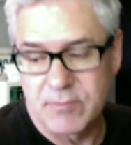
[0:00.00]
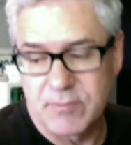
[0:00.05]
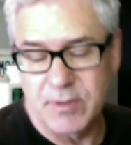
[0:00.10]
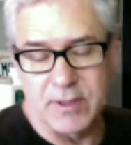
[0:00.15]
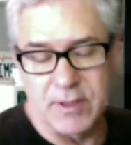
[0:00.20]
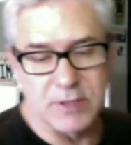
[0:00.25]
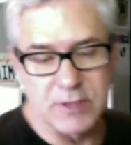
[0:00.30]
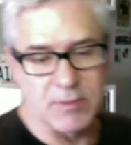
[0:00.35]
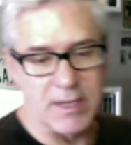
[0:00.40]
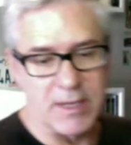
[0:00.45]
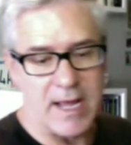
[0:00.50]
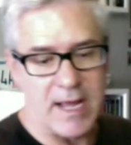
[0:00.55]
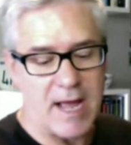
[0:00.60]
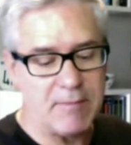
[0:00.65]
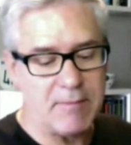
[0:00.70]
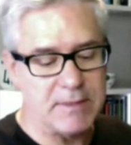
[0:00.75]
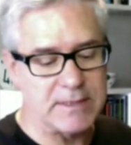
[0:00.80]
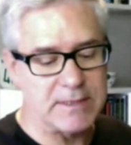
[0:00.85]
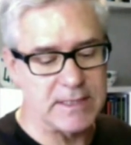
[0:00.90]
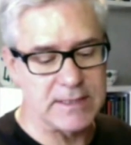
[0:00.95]
because what
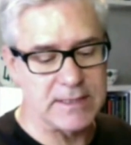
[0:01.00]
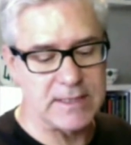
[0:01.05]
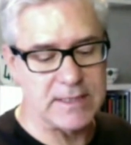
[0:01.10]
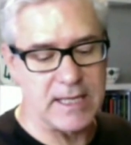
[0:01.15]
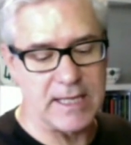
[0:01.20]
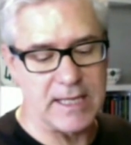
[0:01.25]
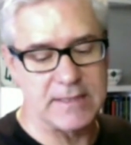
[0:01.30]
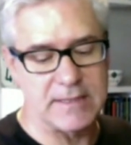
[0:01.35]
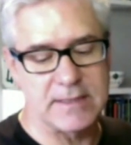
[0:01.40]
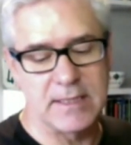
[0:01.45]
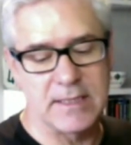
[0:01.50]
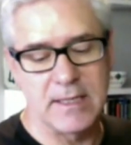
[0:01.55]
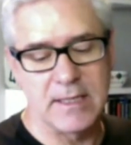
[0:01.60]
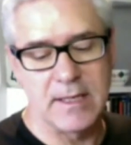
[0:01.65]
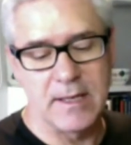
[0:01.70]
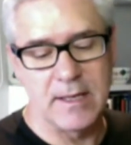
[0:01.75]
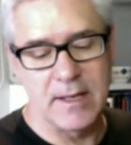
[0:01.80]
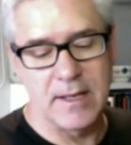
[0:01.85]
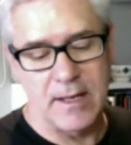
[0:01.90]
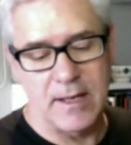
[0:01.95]
happens is that
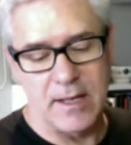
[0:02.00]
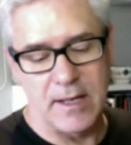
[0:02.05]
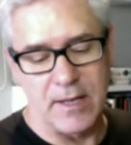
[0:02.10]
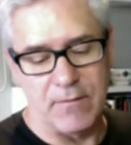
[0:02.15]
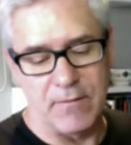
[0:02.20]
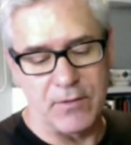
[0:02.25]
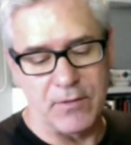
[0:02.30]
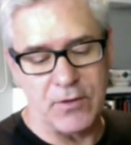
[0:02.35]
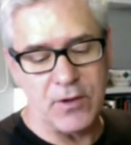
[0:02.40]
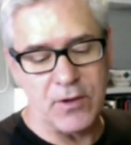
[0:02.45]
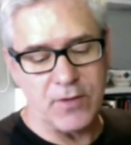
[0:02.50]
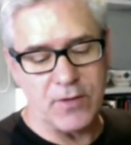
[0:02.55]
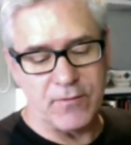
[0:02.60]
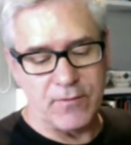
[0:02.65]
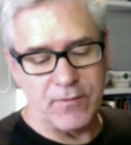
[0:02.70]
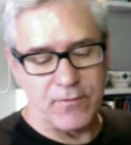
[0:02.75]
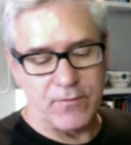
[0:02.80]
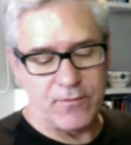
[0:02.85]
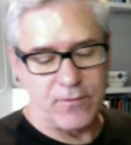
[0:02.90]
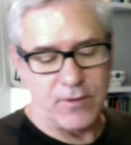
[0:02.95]
if you think of
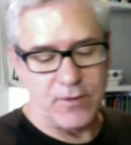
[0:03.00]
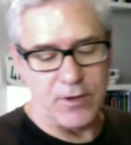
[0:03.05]
it,